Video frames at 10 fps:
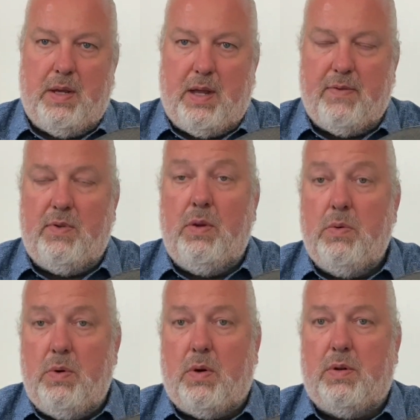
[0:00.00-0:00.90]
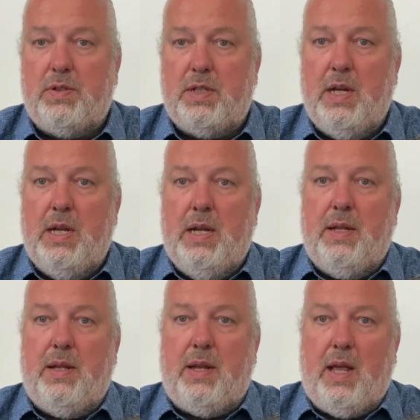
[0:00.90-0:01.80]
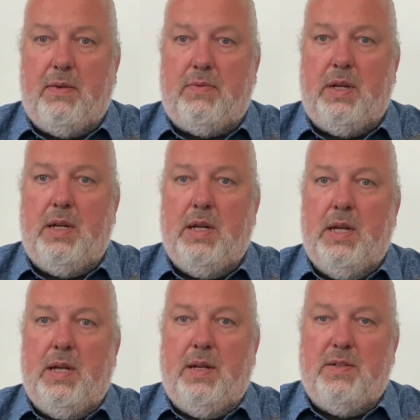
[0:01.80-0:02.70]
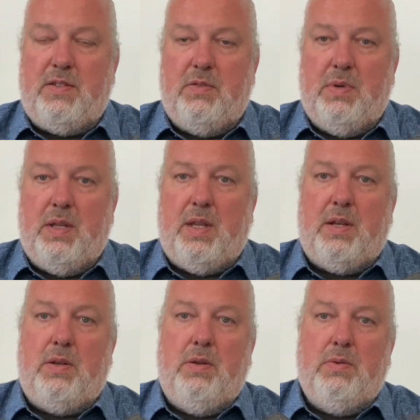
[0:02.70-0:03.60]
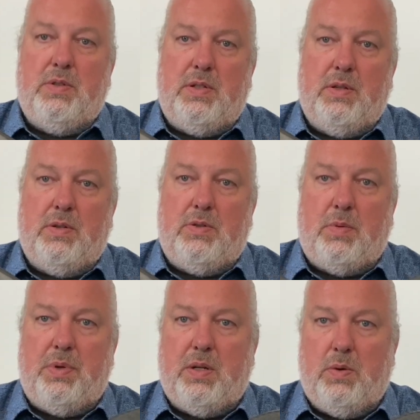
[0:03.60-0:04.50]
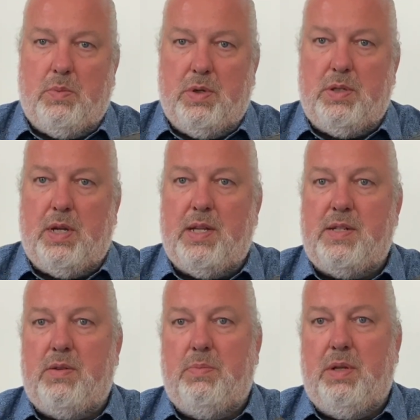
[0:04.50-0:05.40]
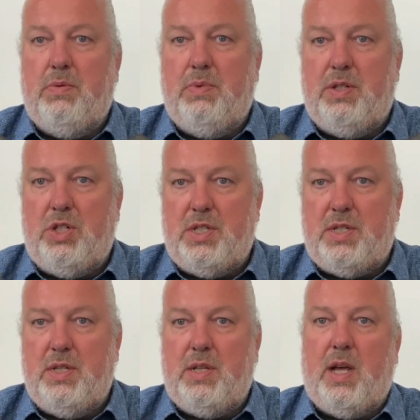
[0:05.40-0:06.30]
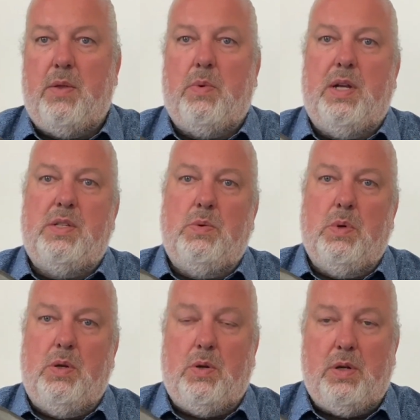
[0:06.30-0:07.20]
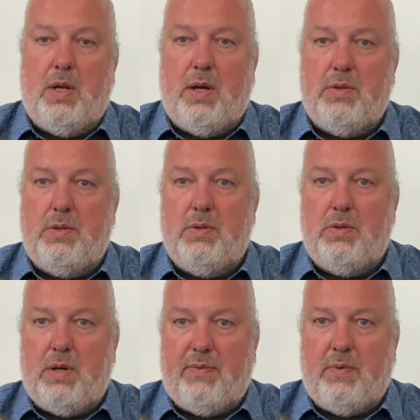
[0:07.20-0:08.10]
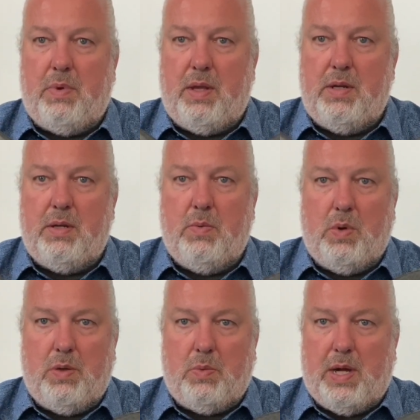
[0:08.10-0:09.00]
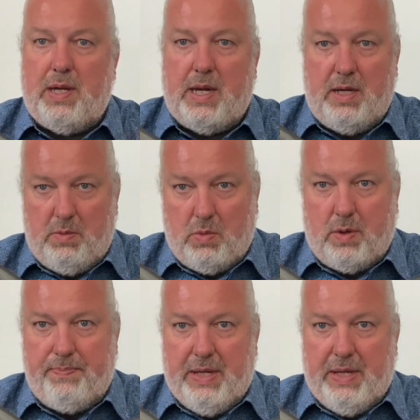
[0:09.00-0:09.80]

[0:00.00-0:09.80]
have new laws that every instrument that used tropical wood has to be registered. Otherwise, you are not allowed to travel with it worldwide anymore.